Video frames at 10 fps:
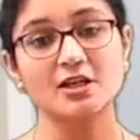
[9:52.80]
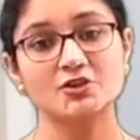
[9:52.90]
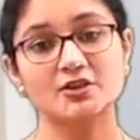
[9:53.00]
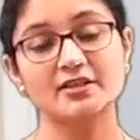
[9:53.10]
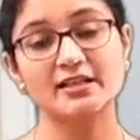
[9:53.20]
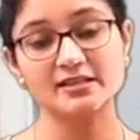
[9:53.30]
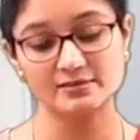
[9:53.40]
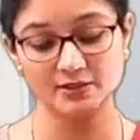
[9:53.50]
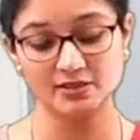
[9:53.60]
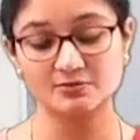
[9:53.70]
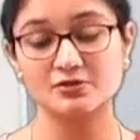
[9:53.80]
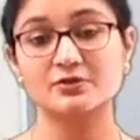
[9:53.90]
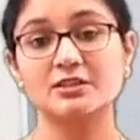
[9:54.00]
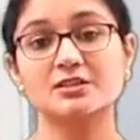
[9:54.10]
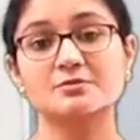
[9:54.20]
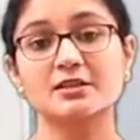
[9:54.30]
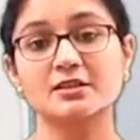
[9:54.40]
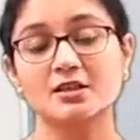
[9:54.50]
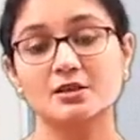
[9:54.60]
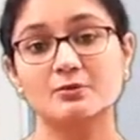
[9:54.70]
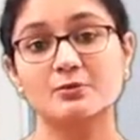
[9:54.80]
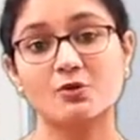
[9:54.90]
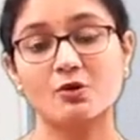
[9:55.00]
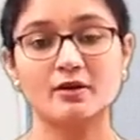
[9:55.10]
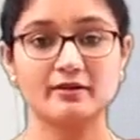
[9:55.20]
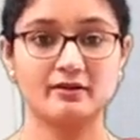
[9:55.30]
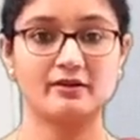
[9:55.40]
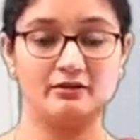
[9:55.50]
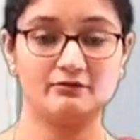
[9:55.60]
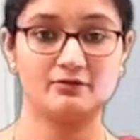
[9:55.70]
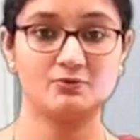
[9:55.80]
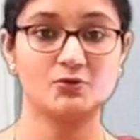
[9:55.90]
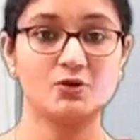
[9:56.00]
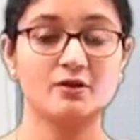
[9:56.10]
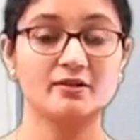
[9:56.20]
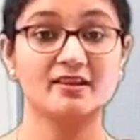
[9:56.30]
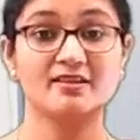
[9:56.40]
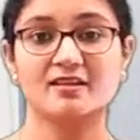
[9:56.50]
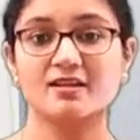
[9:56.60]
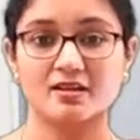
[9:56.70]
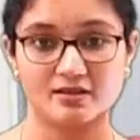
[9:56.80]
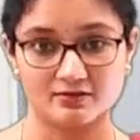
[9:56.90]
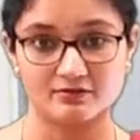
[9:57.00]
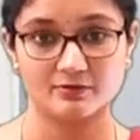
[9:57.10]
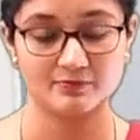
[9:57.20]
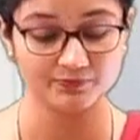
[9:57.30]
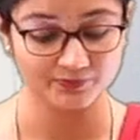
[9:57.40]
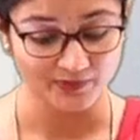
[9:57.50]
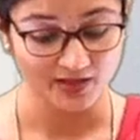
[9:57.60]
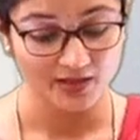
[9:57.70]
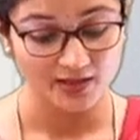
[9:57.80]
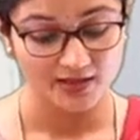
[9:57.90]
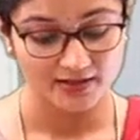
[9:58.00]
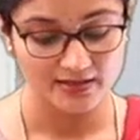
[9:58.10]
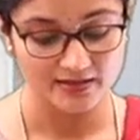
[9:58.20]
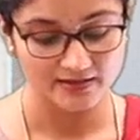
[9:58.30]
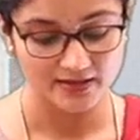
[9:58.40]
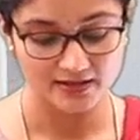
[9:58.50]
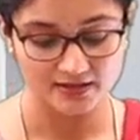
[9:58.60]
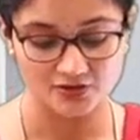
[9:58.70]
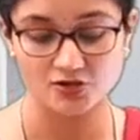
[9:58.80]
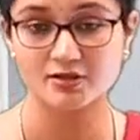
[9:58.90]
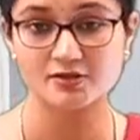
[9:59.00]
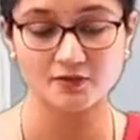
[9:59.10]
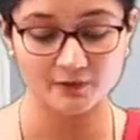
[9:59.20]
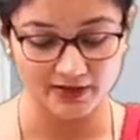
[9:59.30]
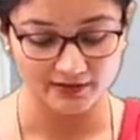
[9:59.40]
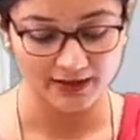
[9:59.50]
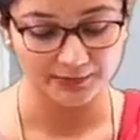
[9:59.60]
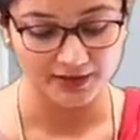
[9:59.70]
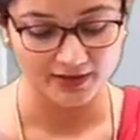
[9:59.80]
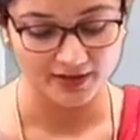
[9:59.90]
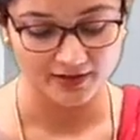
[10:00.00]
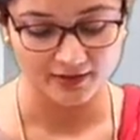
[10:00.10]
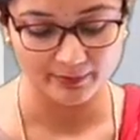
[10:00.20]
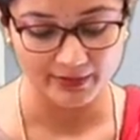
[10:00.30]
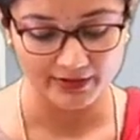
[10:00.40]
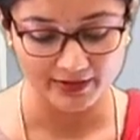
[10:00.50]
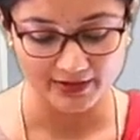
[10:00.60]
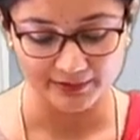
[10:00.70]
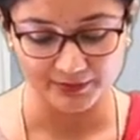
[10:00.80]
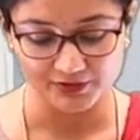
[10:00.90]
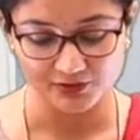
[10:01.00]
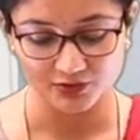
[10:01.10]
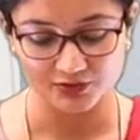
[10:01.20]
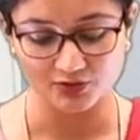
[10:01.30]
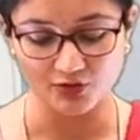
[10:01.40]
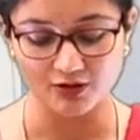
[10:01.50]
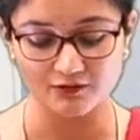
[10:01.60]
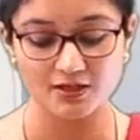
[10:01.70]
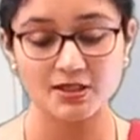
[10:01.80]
your nails becomes a little bit broader and thick enough. Dyspnea, the shortness of breath can be there. Repeated episodes of